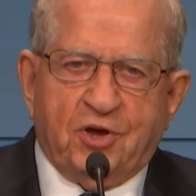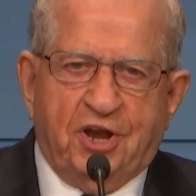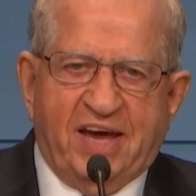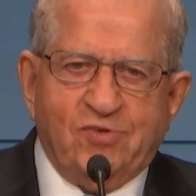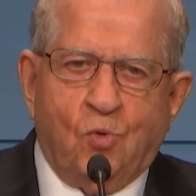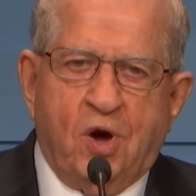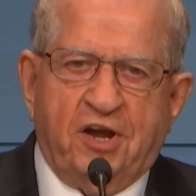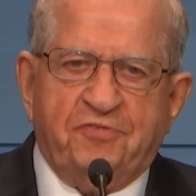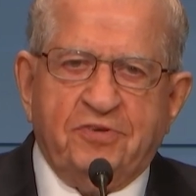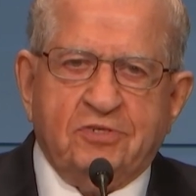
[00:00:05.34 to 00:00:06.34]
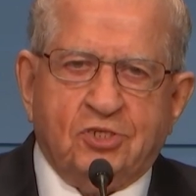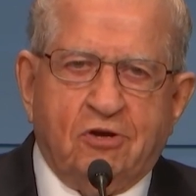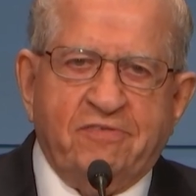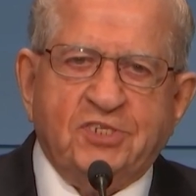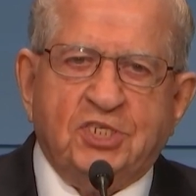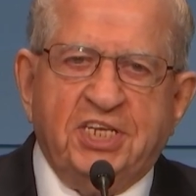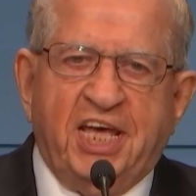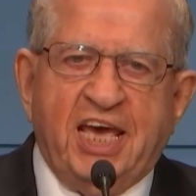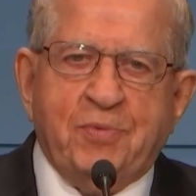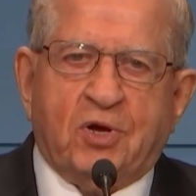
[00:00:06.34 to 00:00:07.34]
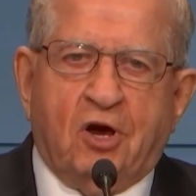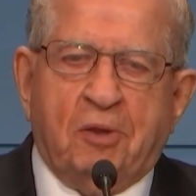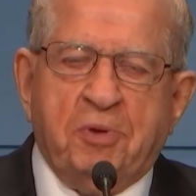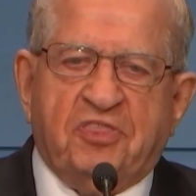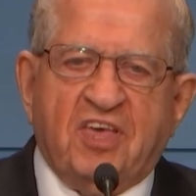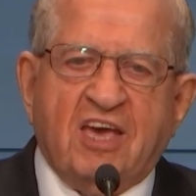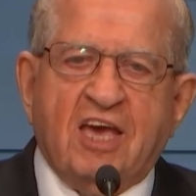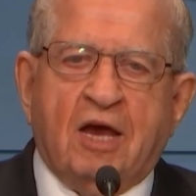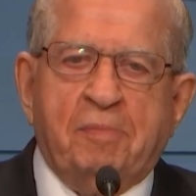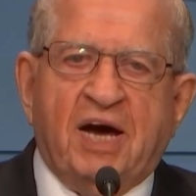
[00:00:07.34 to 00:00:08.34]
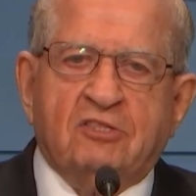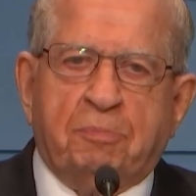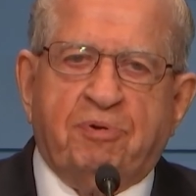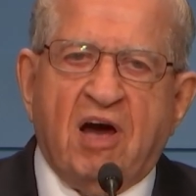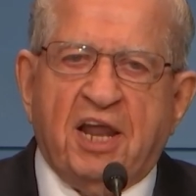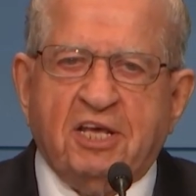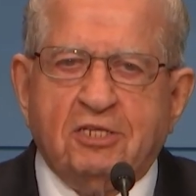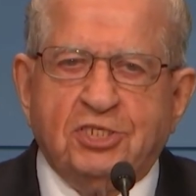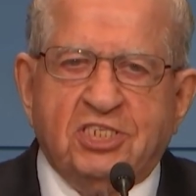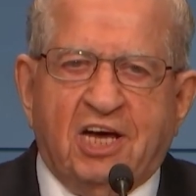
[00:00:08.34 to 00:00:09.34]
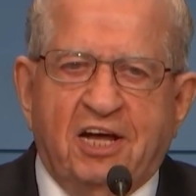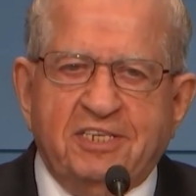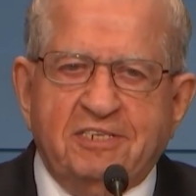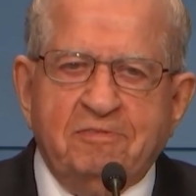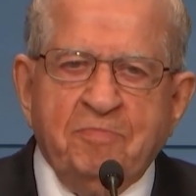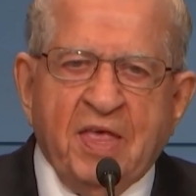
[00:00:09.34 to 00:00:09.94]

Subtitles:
going to have a wonderful service today. We're going to be thinking about the prodigal son.